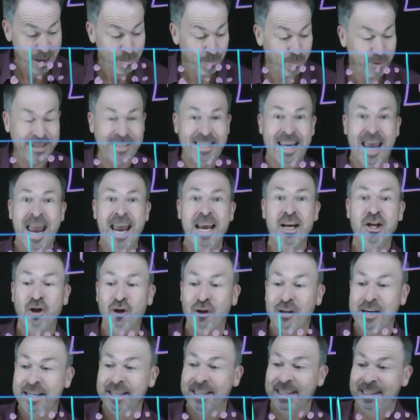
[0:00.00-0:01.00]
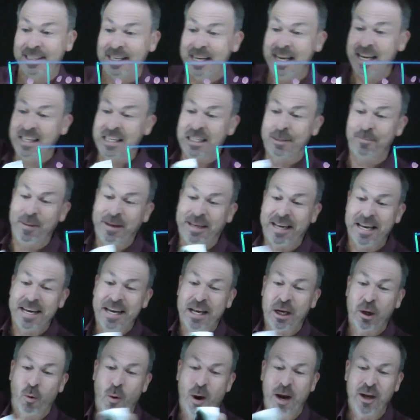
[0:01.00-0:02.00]
Pretend you didn't see this
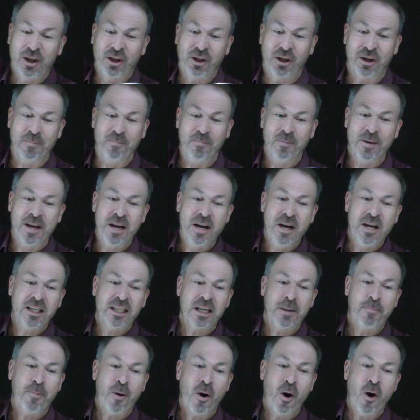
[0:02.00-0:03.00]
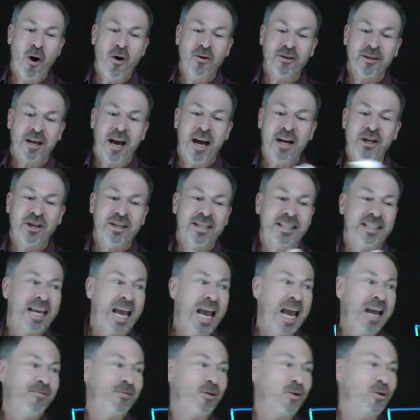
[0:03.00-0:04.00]
beginning question. Suppose I just
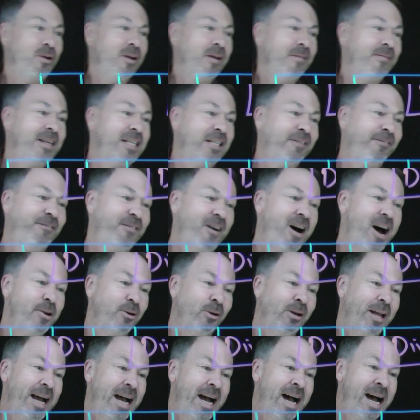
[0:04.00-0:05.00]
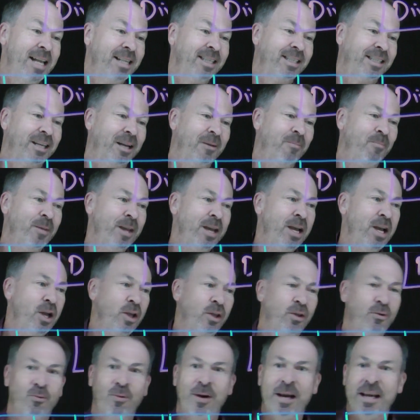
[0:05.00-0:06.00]
gave you this final answer.
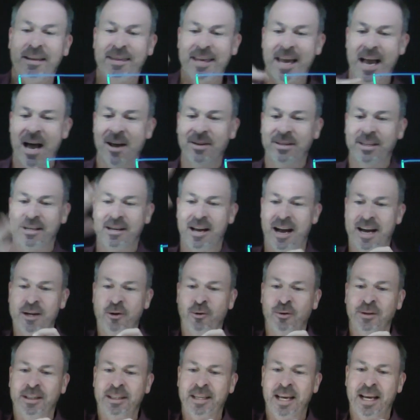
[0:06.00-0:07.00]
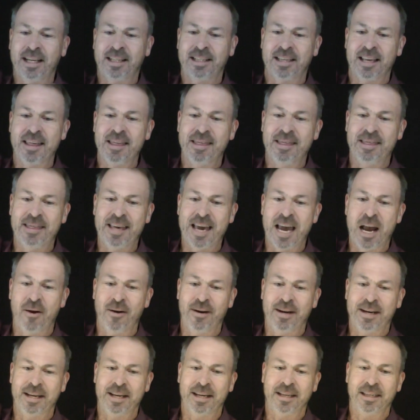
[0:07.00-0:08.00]
3,906, there
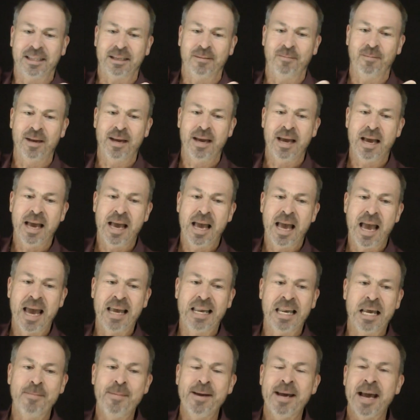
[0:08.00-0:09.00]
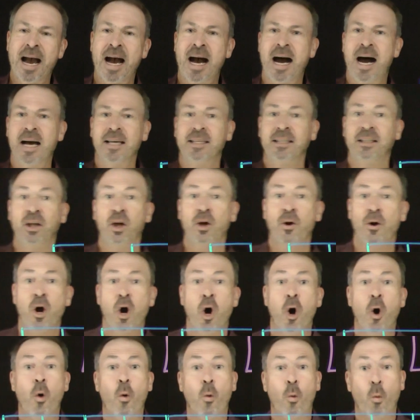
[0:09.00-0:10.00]
it is. And let me ask,
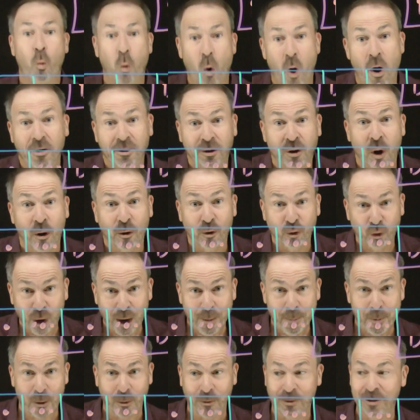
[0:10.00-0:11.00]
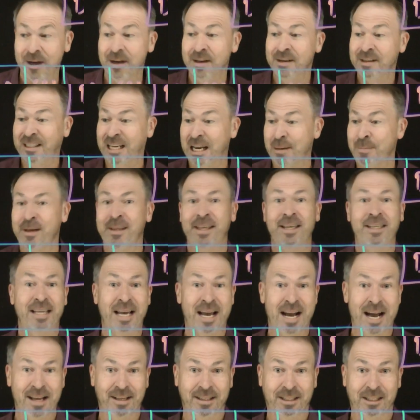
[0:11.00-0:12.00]
what got tripled to give me this
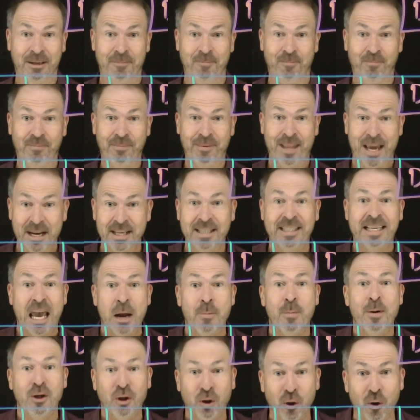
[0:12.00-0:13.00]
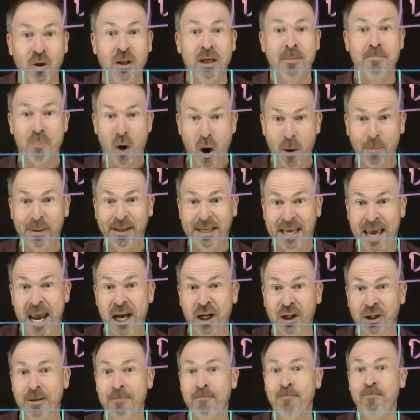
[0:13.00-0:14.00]
answer? That is, can we do the
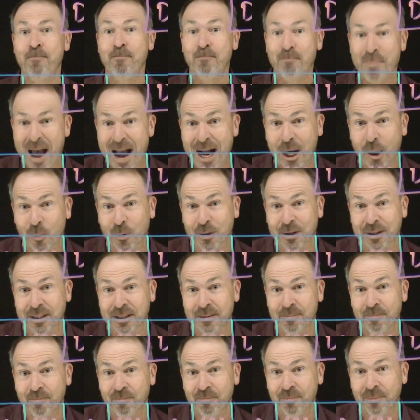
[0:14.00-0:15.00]
multiplication backwards?